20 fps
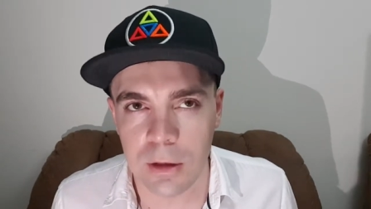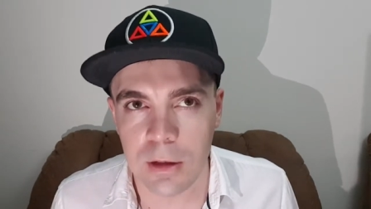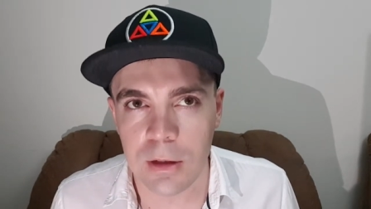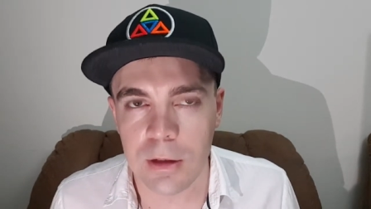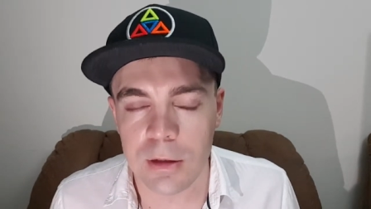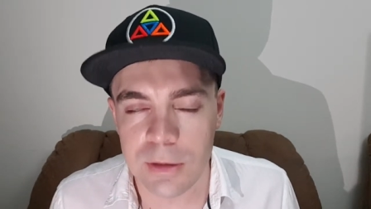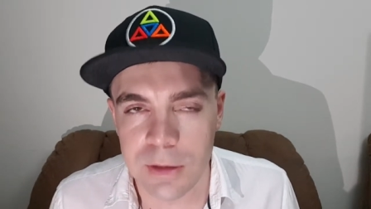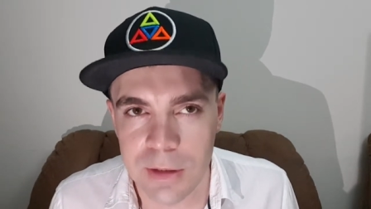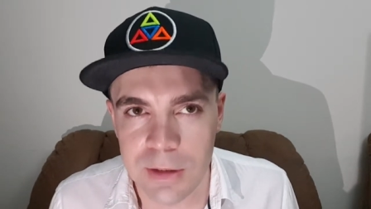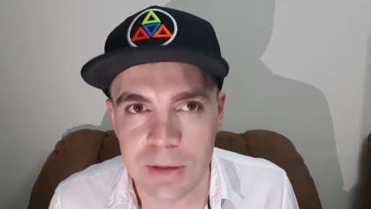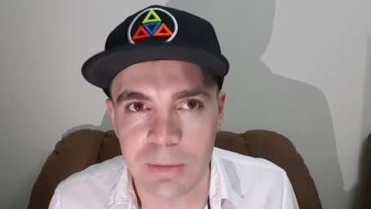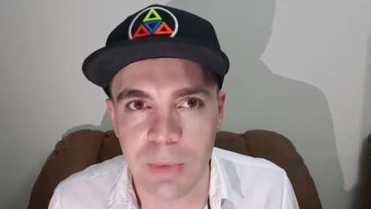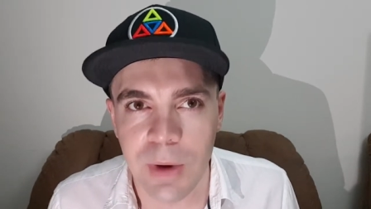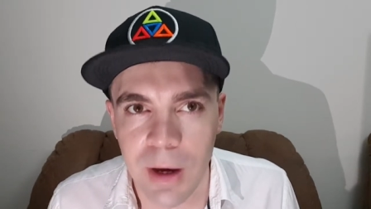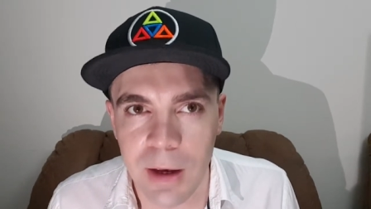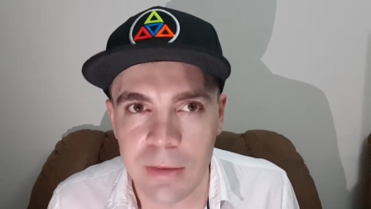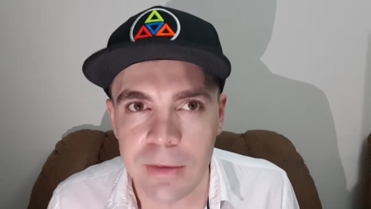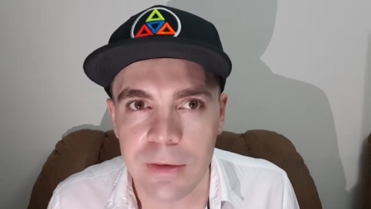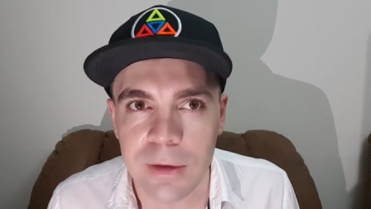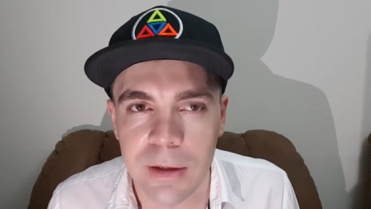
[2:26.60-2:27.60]
is this a
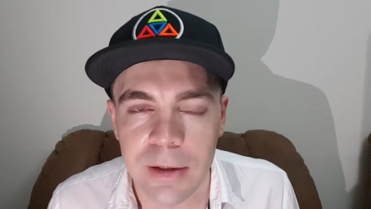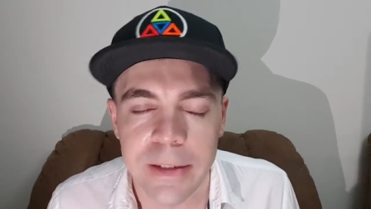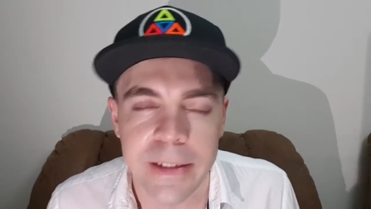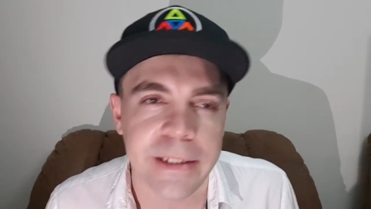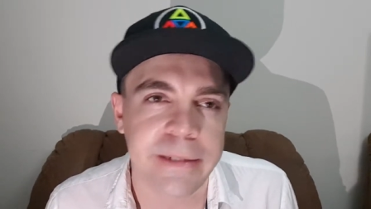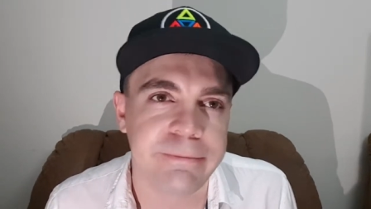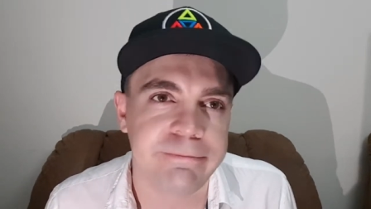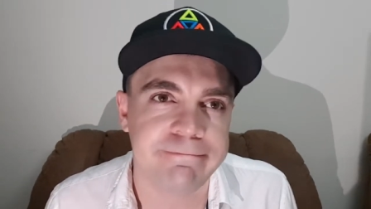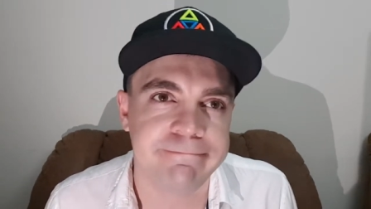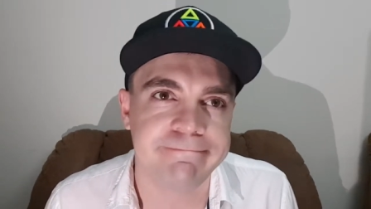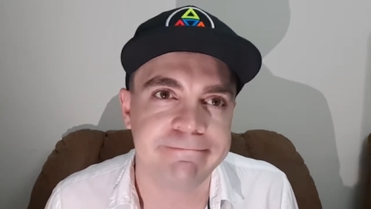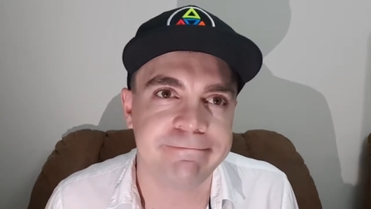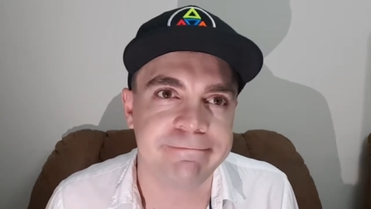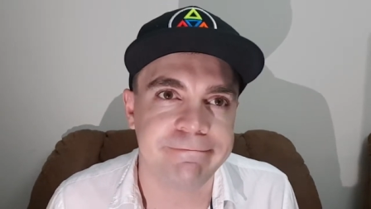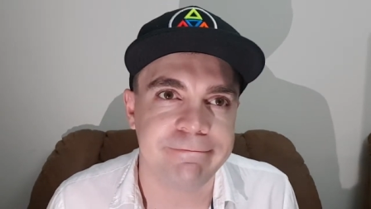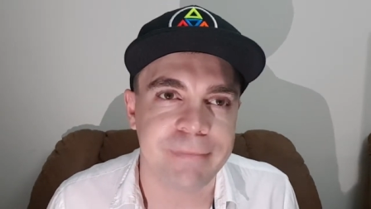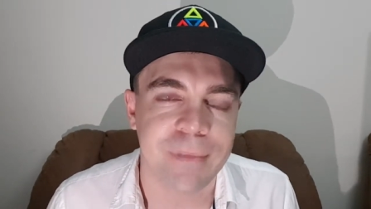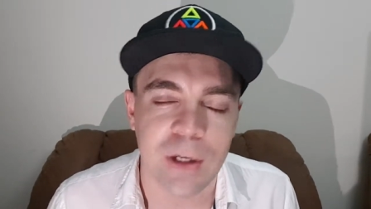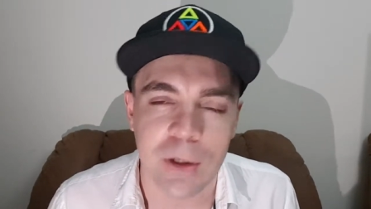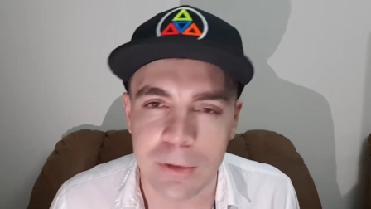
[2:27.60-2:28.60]
bad thing?
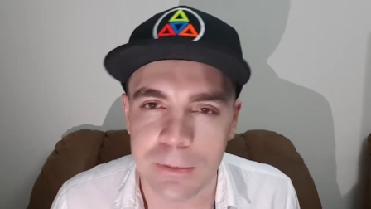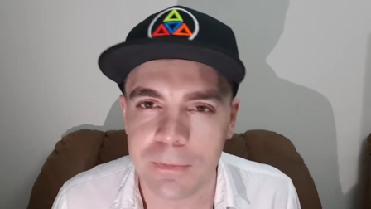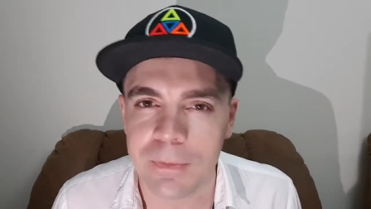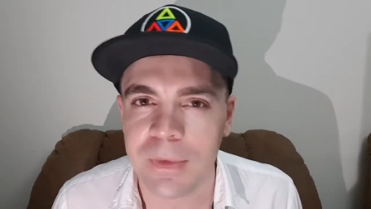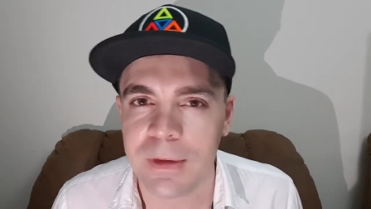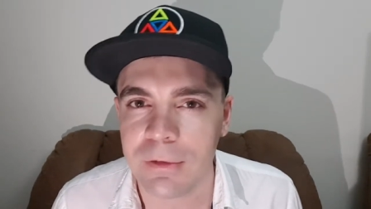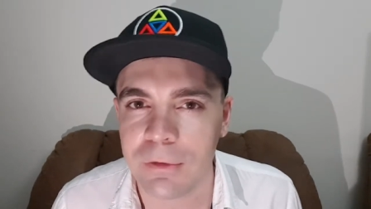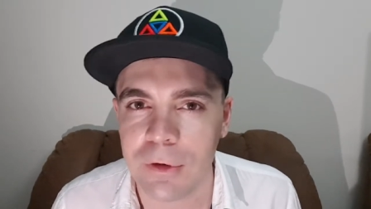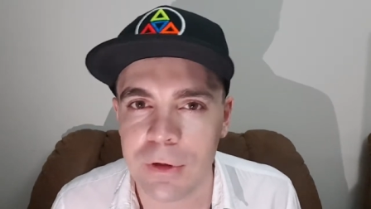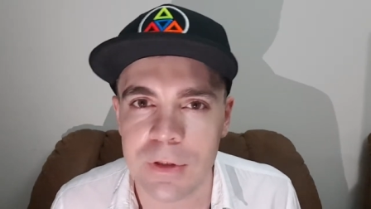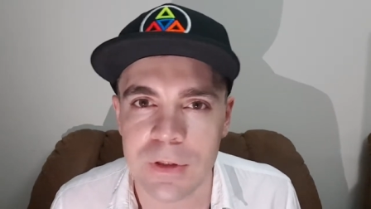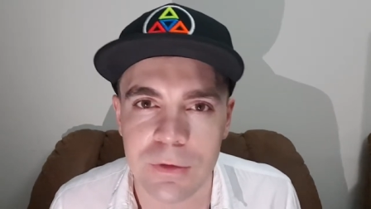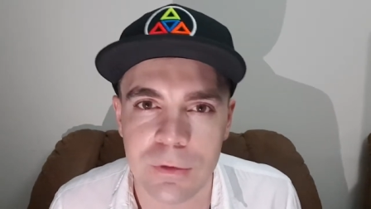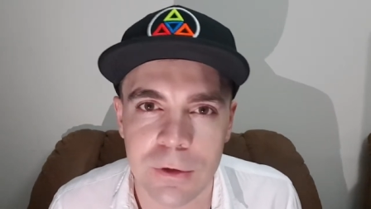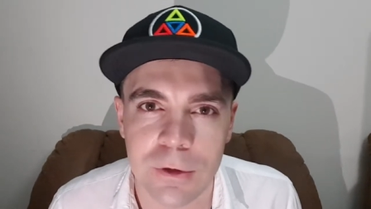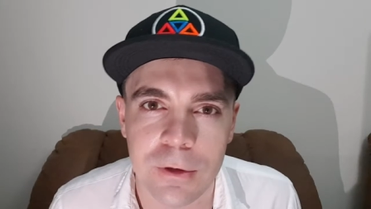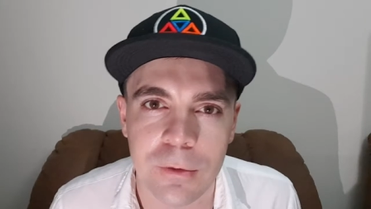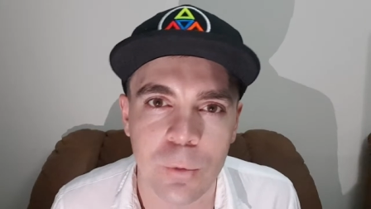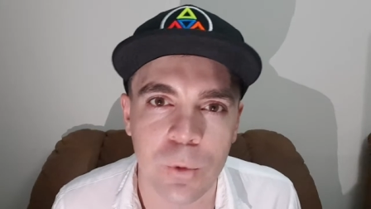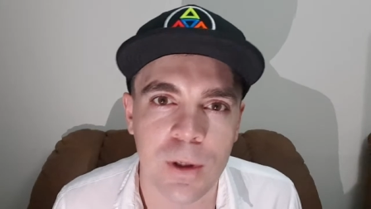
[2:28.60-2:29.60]
No. First of
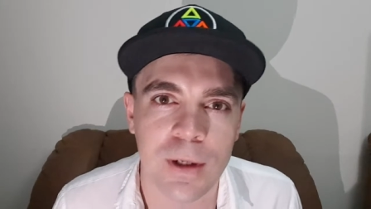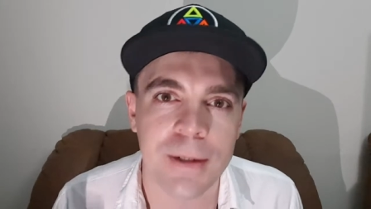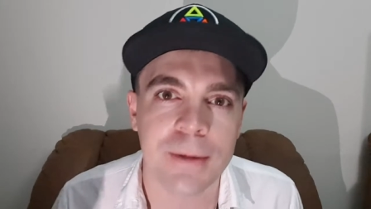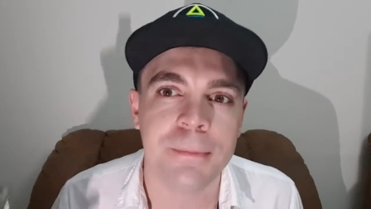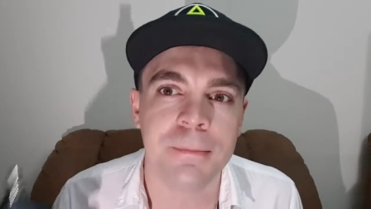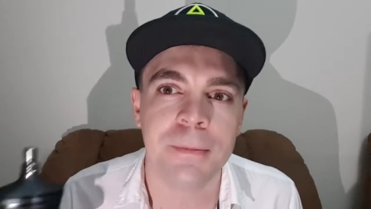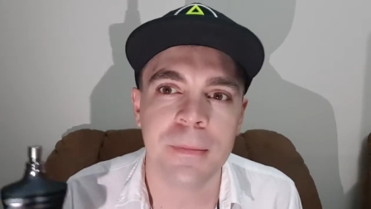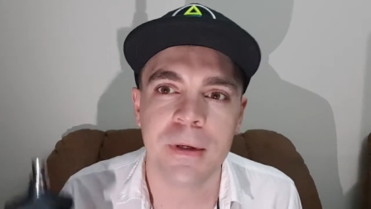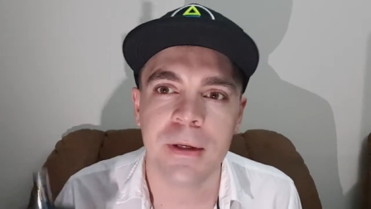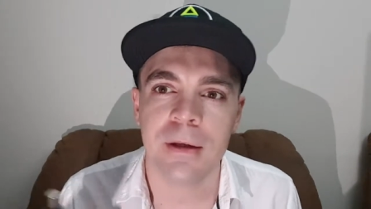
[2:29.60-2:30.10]
all, one,